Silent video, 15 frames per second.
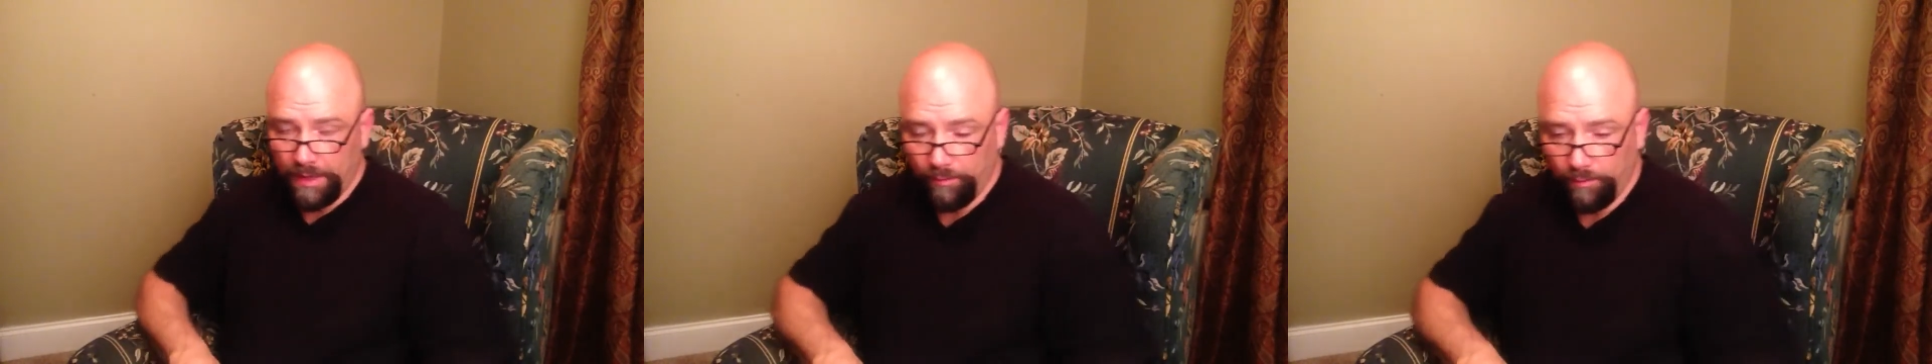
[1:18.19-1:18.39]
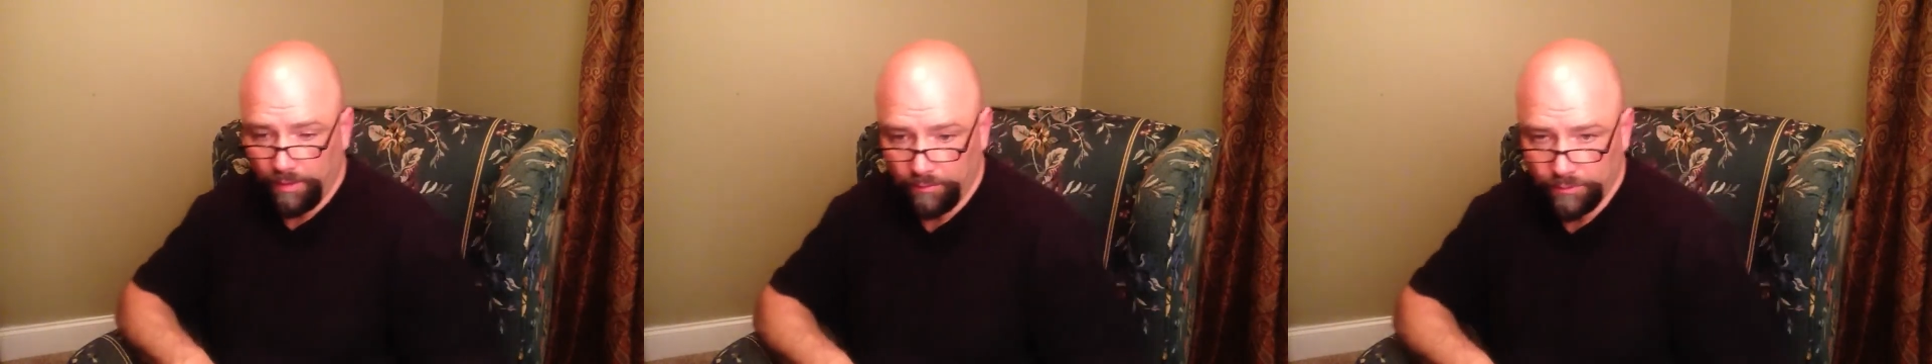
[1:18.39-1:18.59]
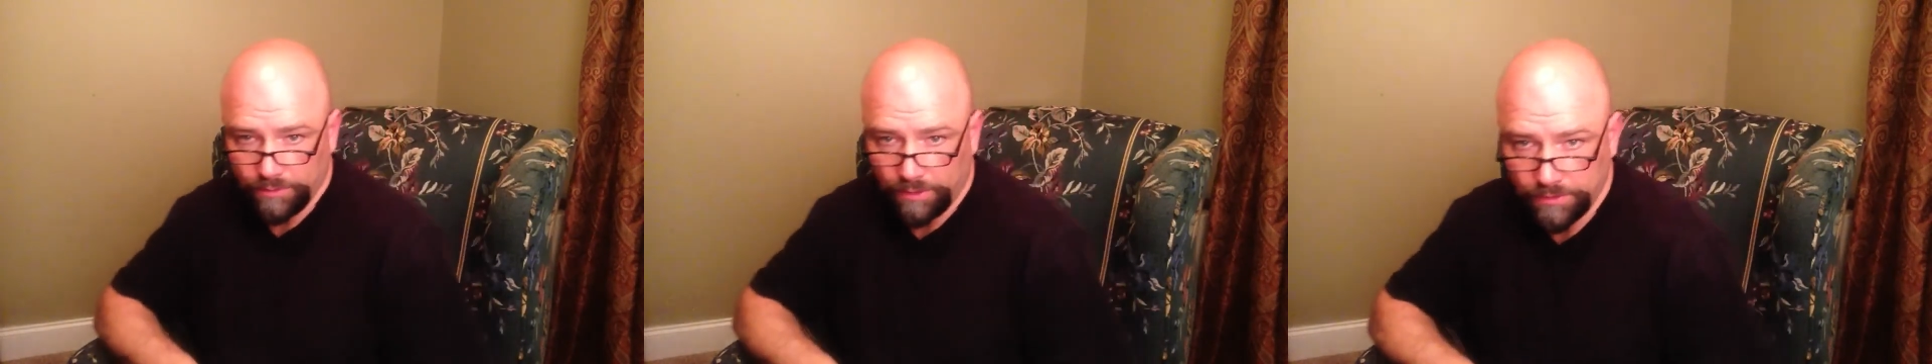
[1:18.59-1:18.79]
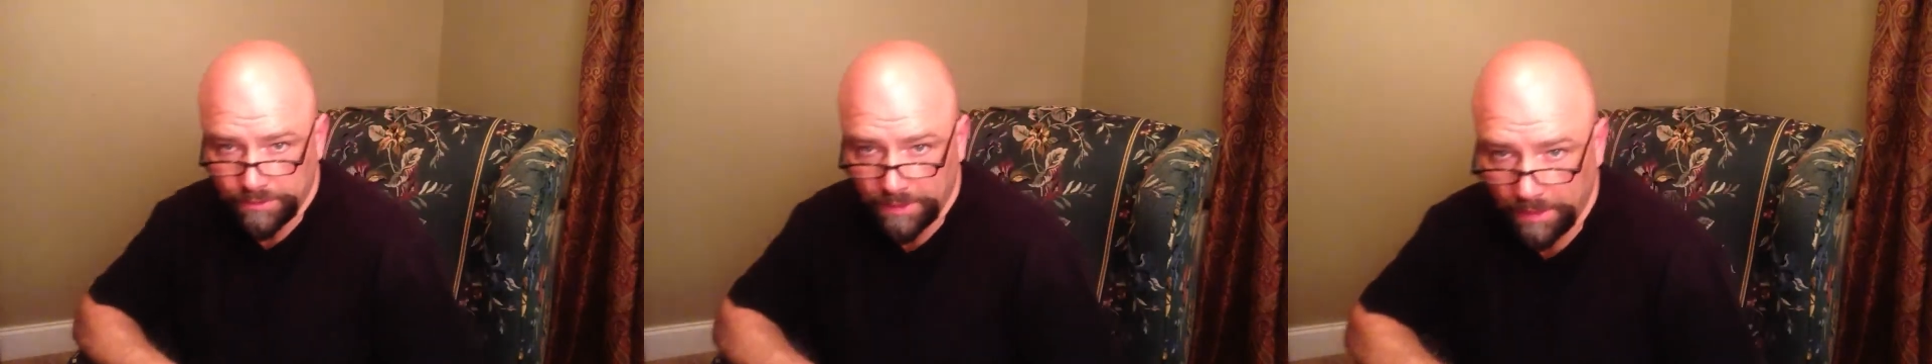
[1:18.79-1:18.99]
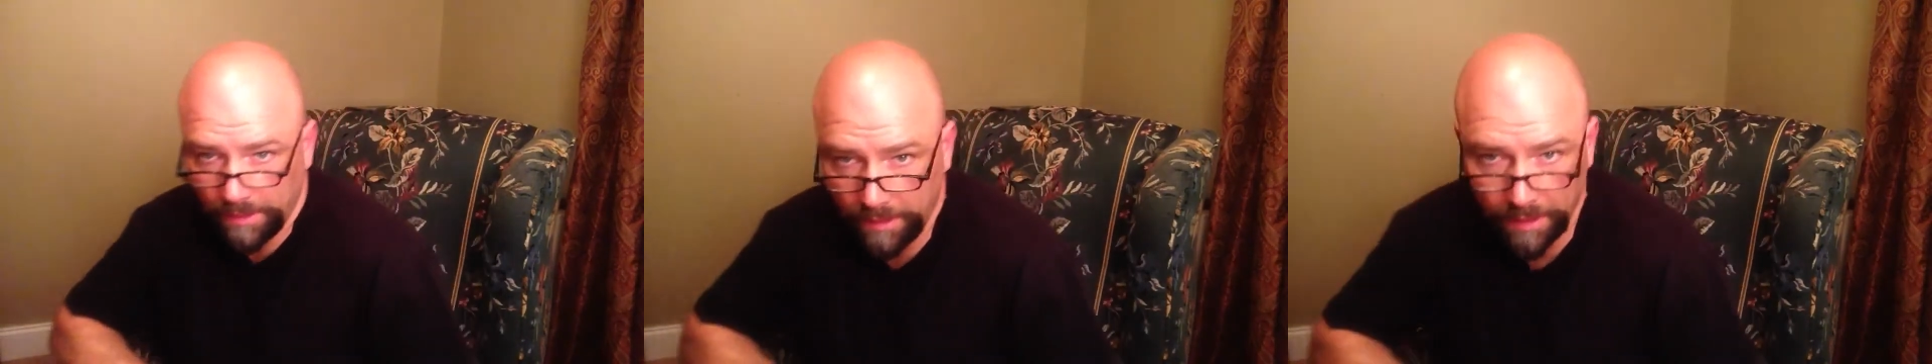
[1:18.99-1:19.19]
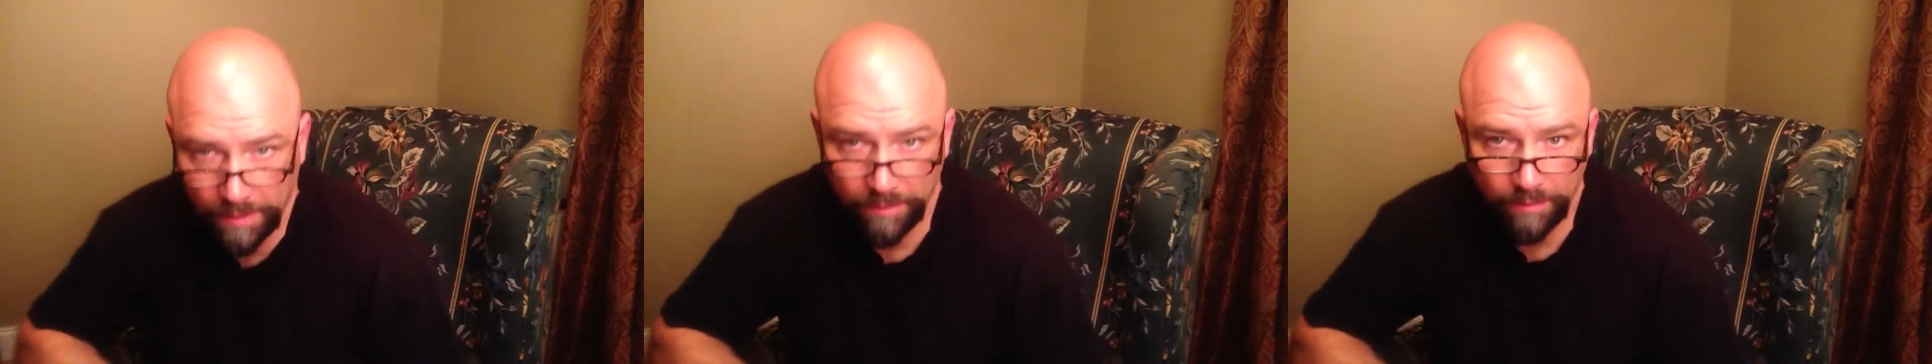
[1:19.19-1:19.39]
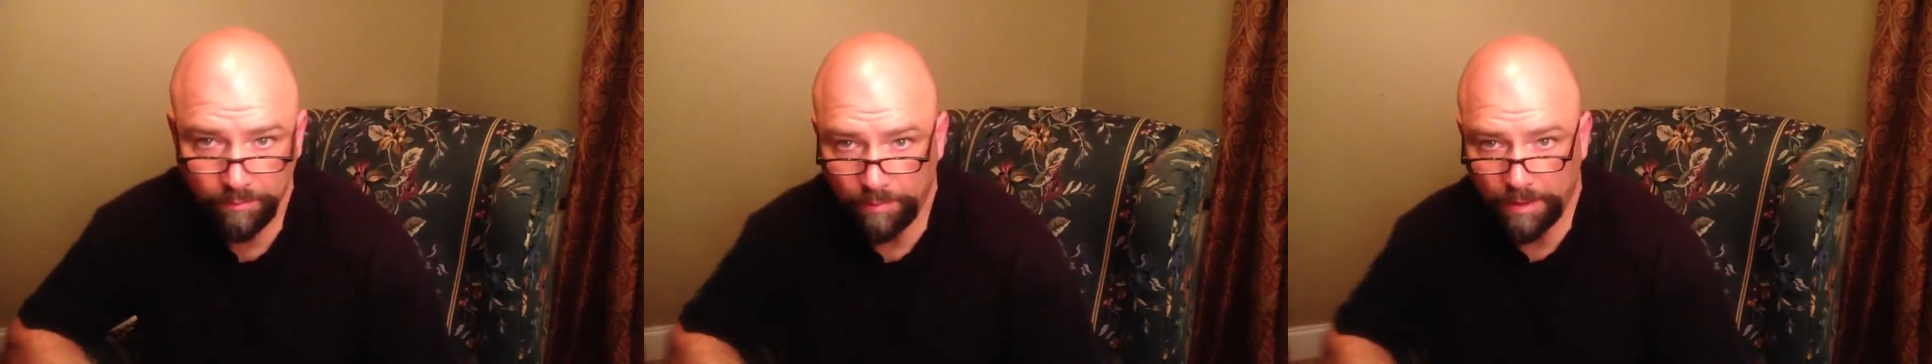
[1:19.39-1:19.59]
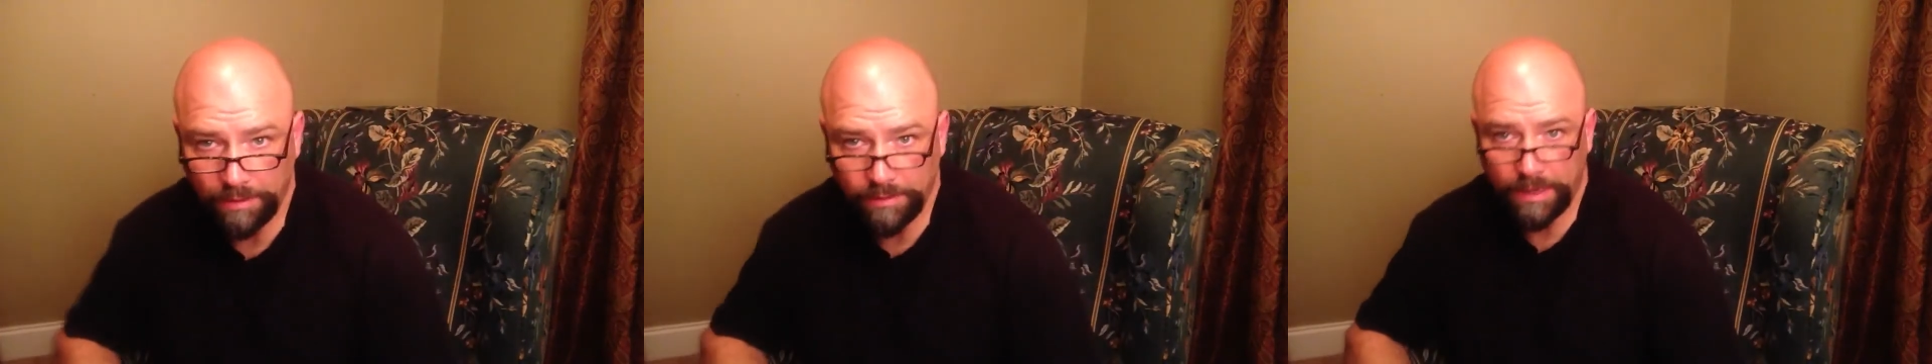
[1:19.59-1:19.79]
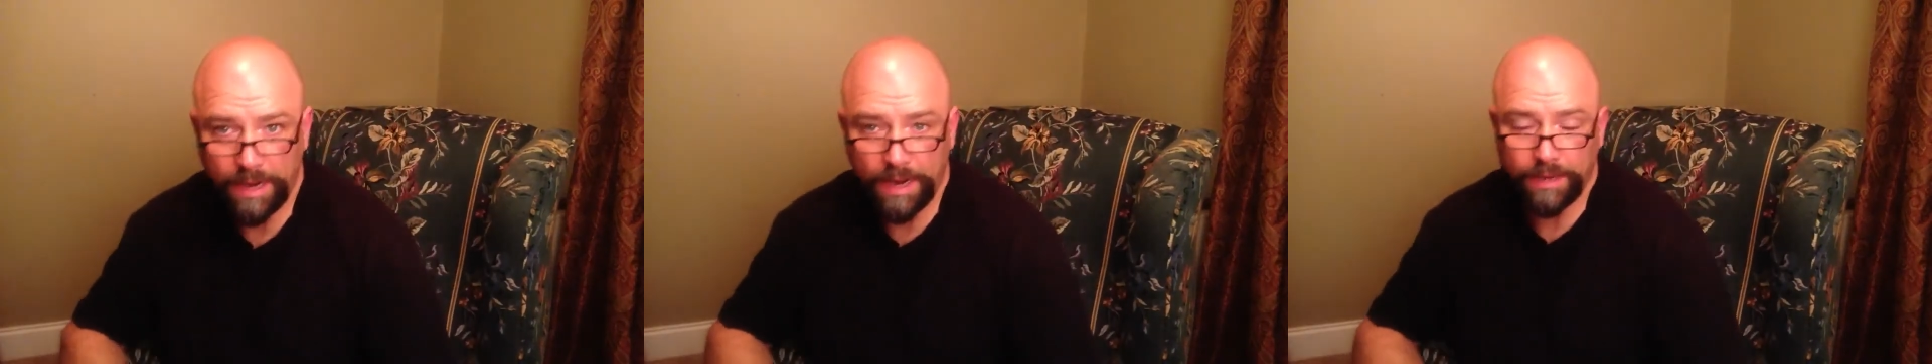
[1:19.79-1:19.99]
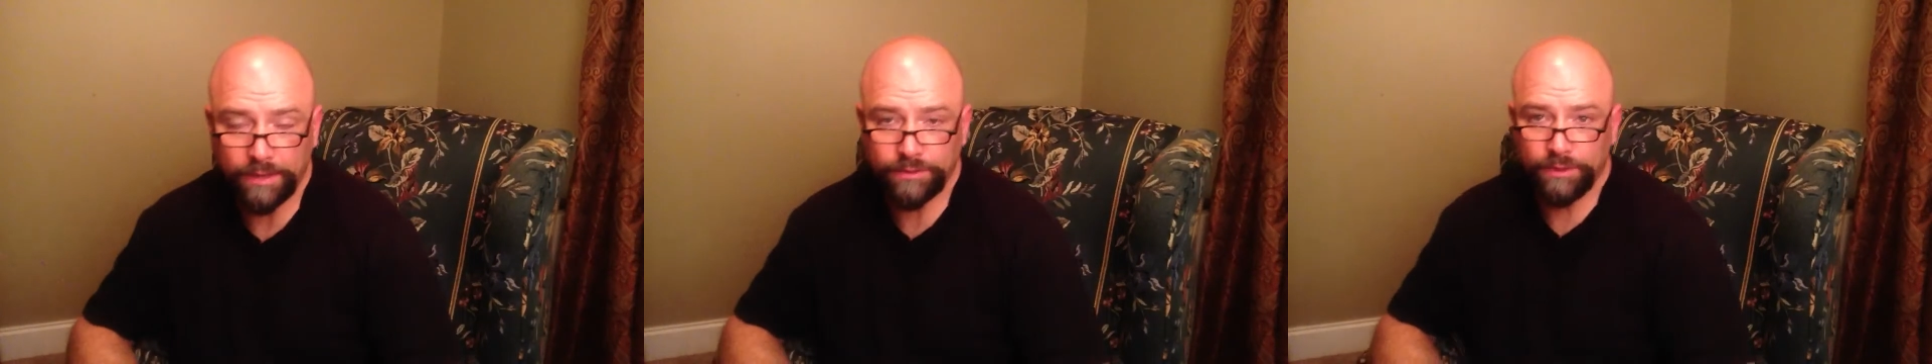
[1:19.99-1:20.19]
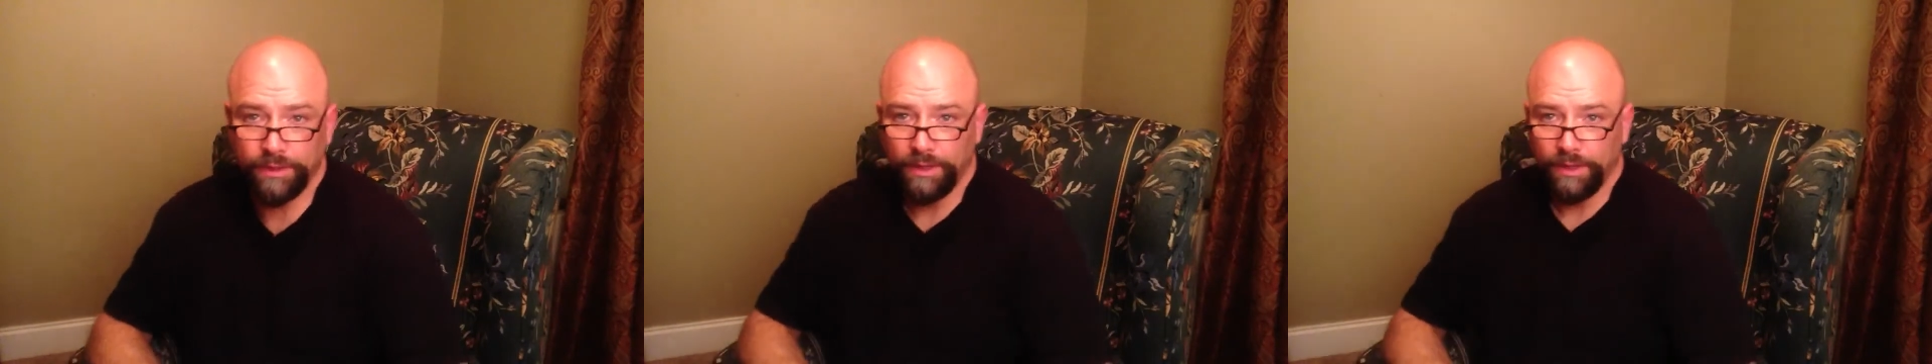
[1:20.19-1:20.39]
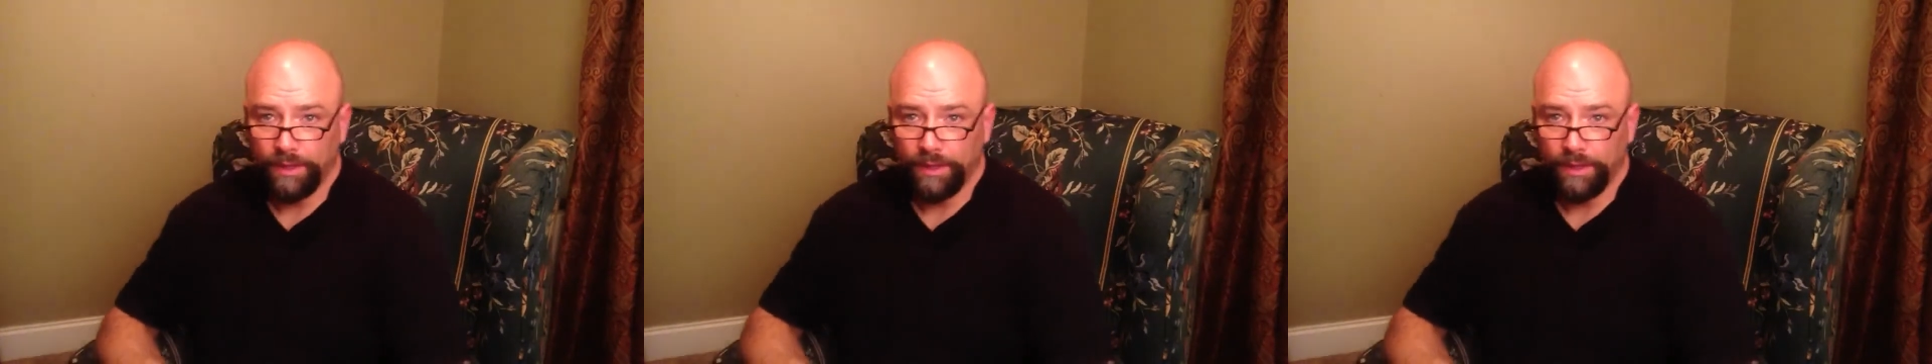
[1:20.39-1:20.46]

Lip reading: when it was all said and done, my tax